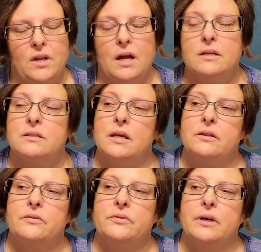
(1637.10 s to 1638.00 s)
I just
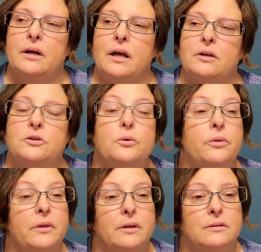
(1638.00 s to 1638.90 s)
have to figure out how to do
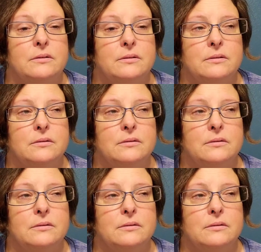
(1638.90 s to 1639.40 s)
things.